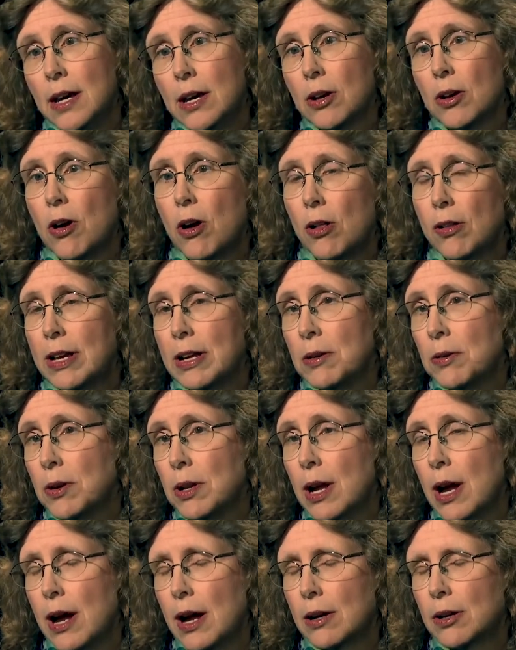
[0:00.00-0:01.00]
calling,
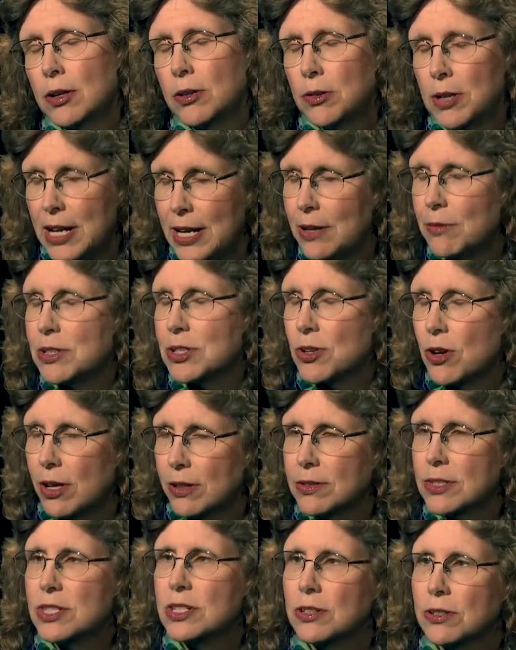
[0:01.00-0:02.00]
uh, creating what's
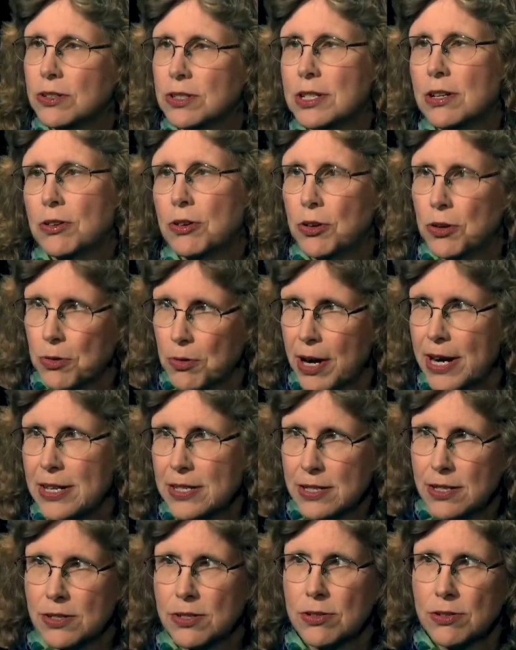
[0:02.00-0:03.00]
called sickle cell
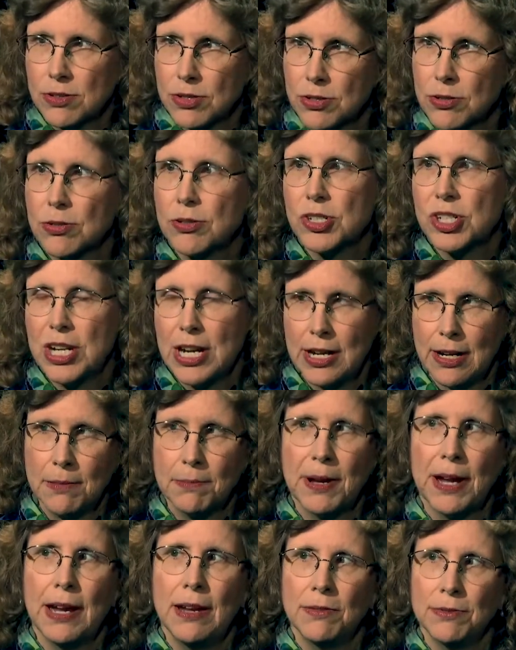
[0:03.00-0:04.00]
crisis or excruciating
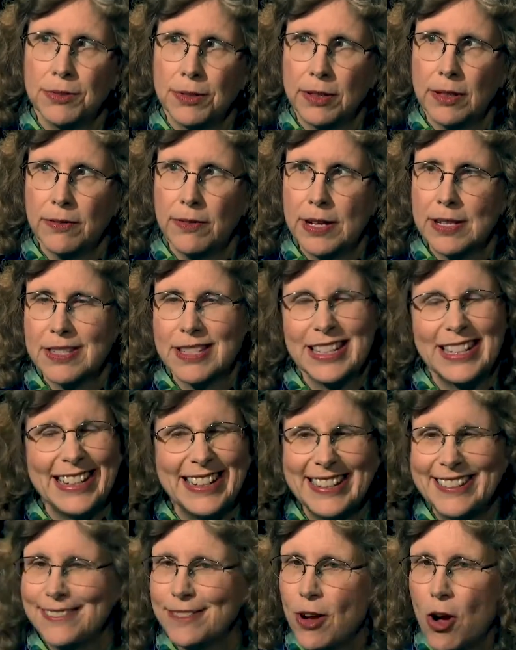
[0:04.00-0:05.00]
painful events that
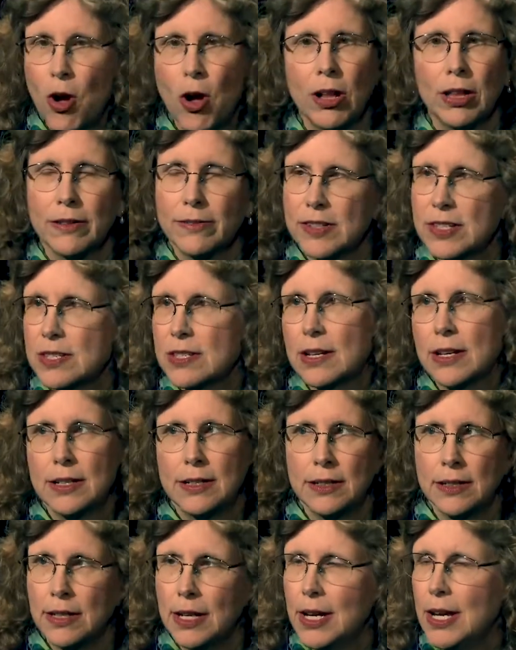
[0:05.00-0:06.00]
hit all of a
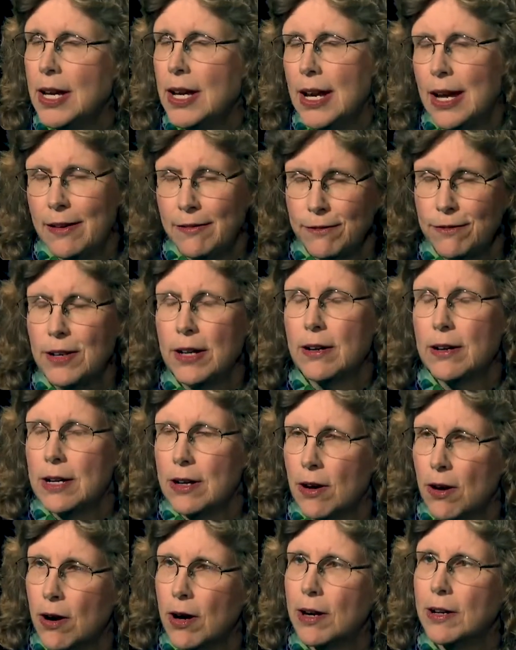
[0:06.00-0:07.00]
sudden and very
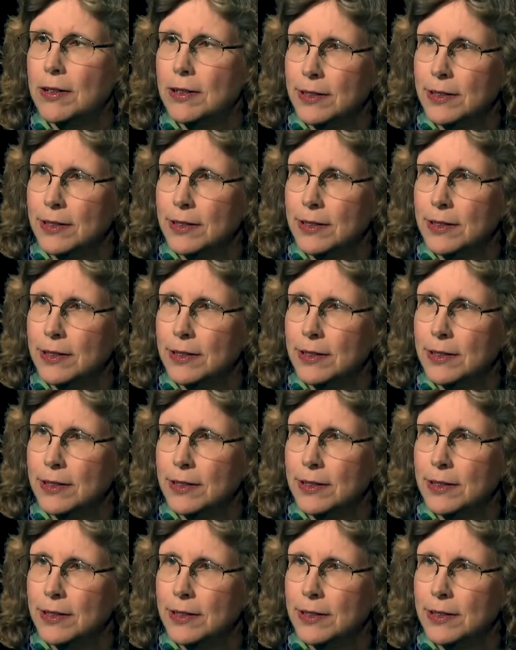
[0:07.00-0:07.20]
hard.